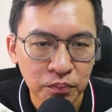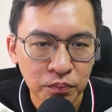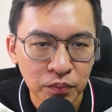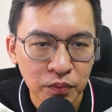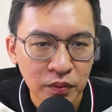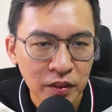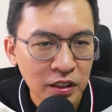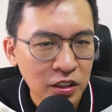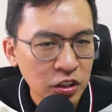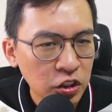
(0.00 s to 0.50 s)

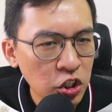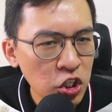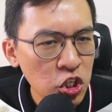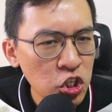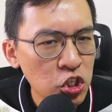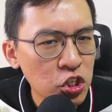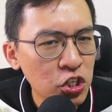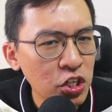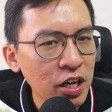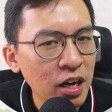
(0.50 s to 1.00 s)
This
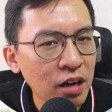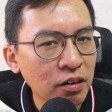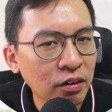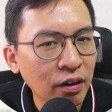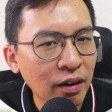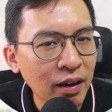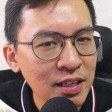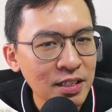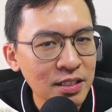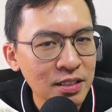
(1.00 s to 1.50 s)

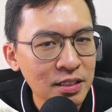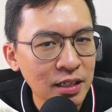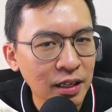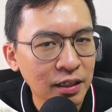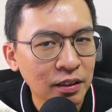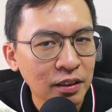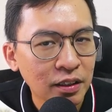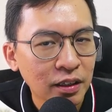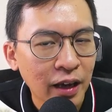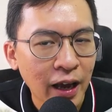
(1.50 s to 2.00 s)
GLS site
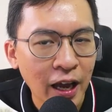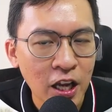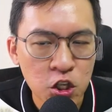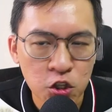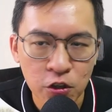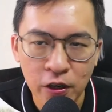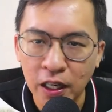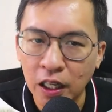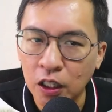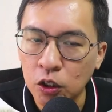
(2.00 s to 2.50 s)

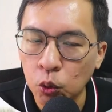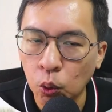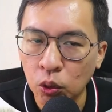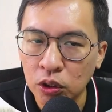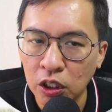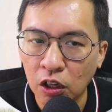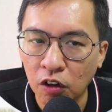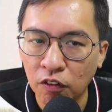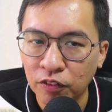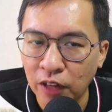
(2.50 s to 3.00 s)
attracts a total
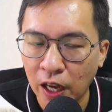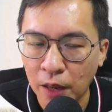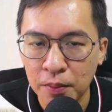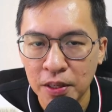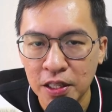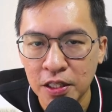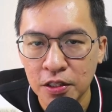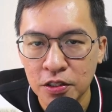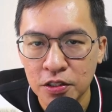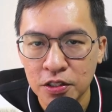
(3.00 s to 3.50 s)
of 9
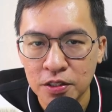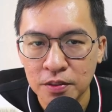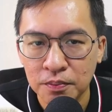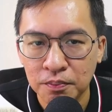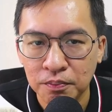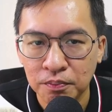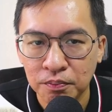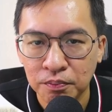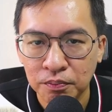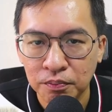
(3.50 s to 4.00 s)
bidders.
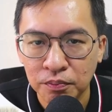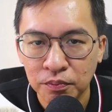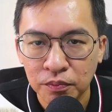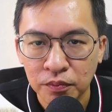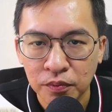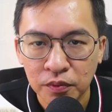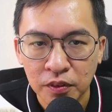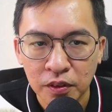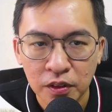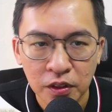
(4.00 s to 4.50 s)

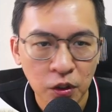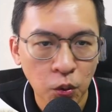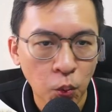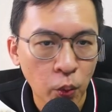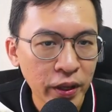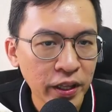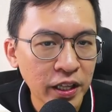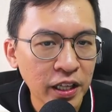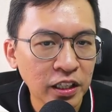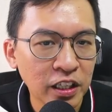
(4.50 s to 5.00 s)
The
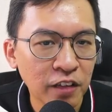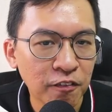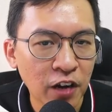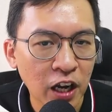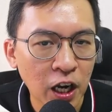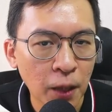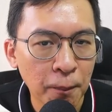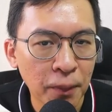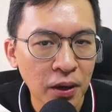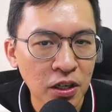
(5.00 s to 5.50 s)
winning
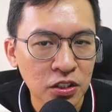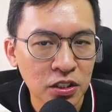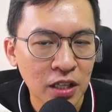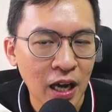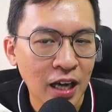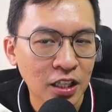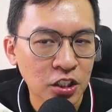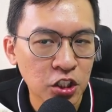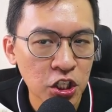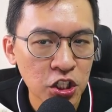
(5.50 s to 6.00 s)
developers are
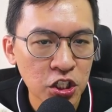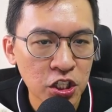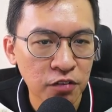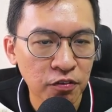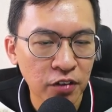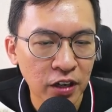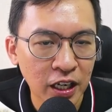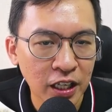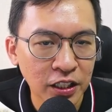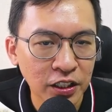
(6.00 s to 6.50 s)
Qingjian
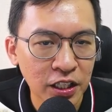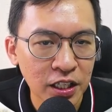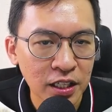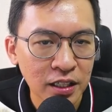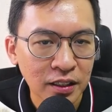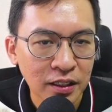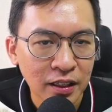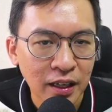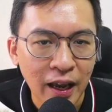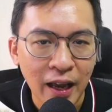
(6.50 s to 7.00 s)
Realty
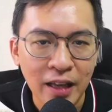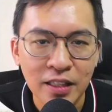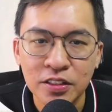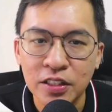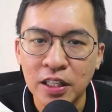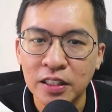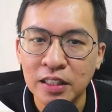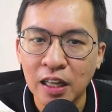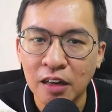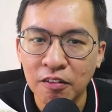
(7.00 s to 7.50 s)
and
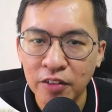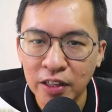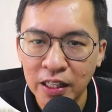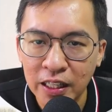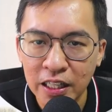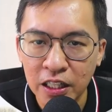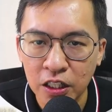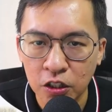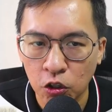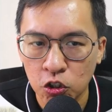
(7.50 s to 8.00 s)

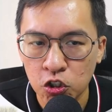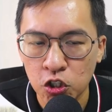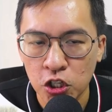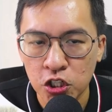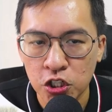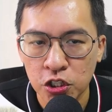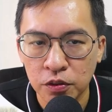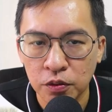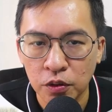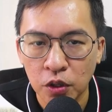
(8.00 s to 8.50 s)
Santorini
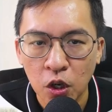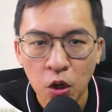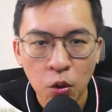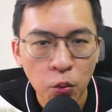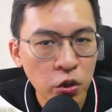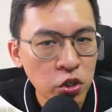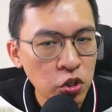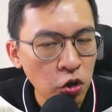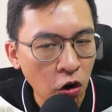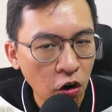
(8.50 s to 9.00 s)
Construction,
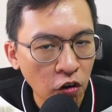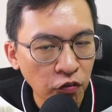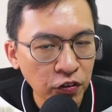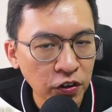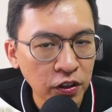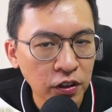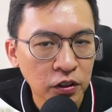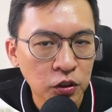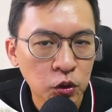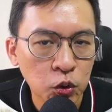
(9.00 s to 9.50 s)
which
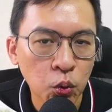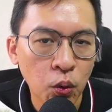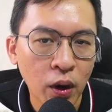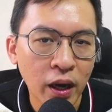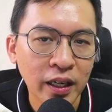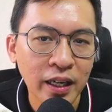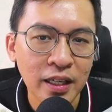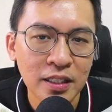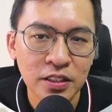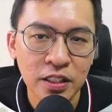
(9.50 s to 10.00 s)
offer
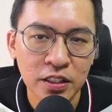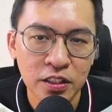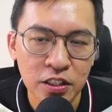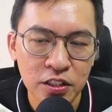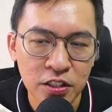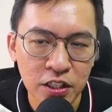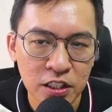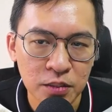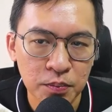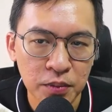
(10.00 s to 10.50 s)

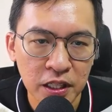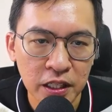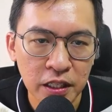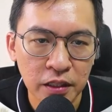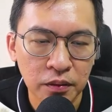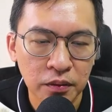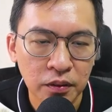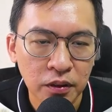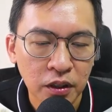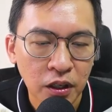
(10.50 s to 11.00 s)
266 million
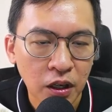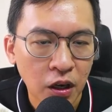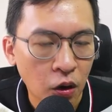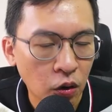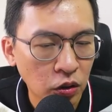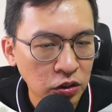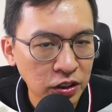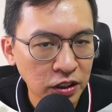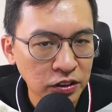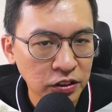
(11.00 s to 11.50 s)
or
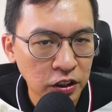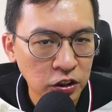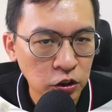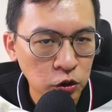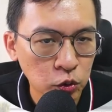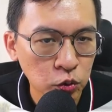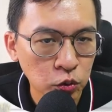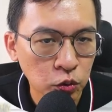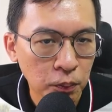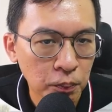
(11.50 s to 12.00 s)

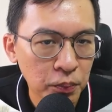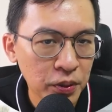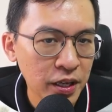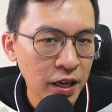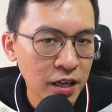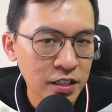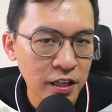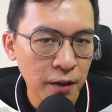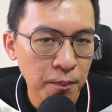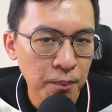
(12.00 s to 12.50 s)
662
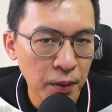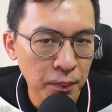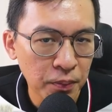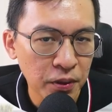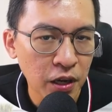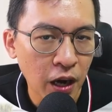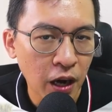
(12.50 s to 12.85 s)
PSF PPR.